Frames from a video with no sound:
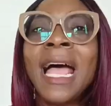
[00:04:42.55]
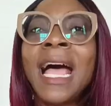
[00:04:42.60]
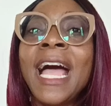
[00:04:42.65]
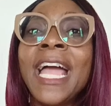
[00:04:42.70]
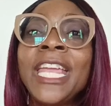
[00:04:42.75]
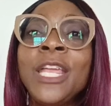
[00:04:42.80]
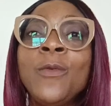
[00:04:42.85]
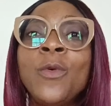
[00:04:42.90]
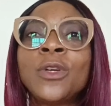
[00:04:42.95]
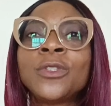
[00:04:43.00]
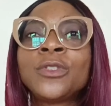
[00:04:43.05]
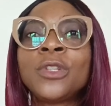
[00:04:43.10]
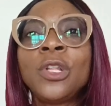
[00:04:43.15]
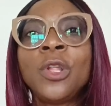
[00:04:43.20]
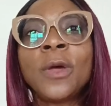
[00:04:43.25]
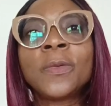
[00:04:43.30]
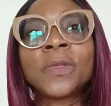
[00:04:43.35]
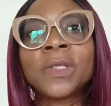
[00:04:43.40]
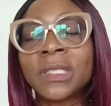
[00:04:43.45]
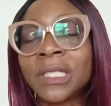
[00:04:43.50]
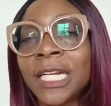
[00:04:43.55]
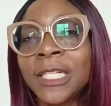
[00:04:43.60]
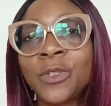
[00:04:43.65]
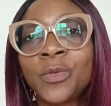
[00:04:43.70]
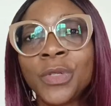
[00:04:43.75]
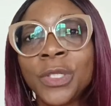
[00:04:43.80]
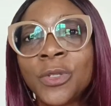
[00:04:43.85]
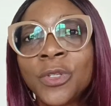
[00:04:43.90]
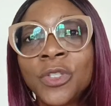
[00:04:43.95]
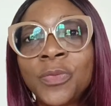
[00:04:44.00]
And he was so
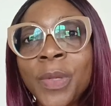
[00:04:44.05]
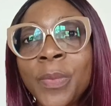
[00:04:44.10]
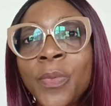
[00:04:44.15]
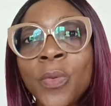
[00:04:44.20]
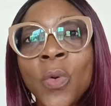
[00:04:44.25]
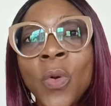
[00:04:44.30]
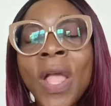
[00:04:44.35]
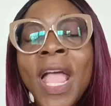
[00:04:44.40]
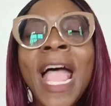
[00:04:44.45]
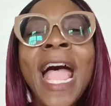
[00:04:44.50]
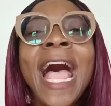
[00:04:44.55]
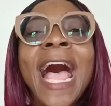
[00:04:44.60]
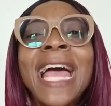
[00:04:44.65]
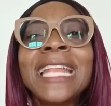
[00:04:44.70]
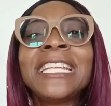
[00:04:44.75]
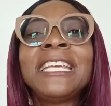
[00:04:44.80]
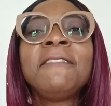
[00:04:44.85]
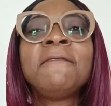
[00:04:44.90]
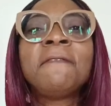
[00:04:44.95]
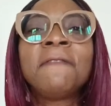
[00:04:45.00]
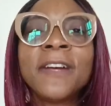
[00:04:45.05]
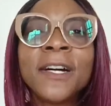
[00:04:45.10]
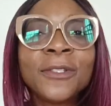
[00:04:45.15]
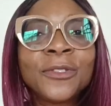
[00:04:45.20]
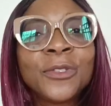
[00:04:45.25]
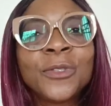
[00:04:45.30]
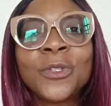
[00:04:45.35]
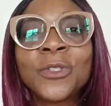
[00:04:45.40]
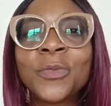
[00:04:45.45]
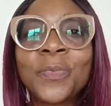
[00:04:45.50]
upset with those people, and he
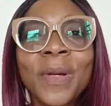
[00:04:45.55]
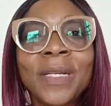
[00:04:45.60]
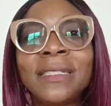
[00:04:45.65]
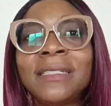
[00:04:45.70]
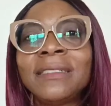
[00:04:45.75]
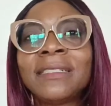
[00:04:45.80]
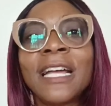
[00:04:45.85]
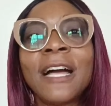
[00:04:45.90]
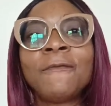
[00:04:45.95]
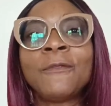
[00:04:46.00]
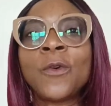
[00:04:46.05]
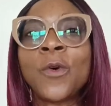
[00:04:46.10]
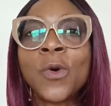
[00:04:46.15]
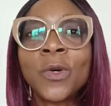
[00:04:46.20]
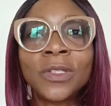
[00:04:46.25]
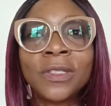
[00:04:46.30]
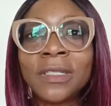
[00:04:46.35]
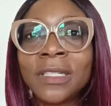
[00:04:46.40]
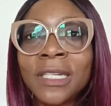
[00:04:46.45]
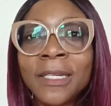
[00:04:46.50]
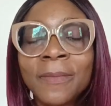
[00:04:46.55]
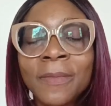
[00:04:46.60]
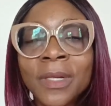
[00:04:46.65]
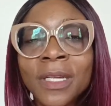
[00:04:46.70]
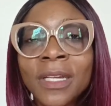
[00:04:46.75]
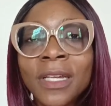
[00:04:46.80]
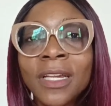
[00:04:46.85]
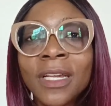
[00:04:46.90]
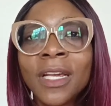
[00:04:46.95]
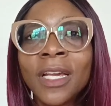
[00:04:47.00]
felt those persons have hurt him,
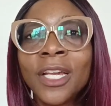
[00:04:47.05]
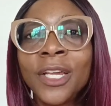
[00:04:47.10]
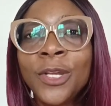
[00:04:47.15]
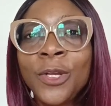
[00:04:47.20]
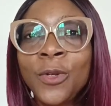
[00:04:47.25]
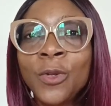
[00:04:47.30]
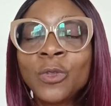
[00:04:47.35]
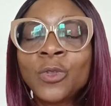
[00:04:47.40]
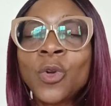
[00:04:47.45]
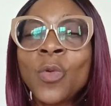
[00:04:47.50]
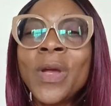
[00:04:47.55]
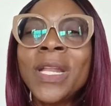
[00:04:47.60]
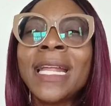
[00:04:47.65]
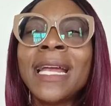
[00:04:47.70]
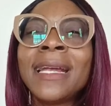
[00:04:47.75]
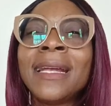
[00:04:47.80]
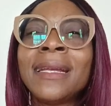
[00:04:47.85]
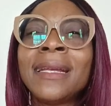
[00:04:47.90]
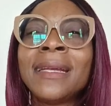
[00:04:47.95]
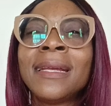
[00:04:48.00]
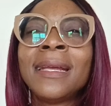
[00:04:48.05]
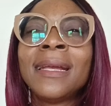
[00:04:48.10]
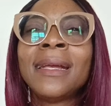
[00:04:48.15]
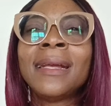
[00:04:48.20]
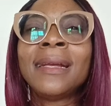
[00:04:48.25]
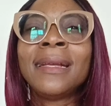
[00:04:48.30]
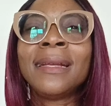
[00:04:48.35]
you know. So when I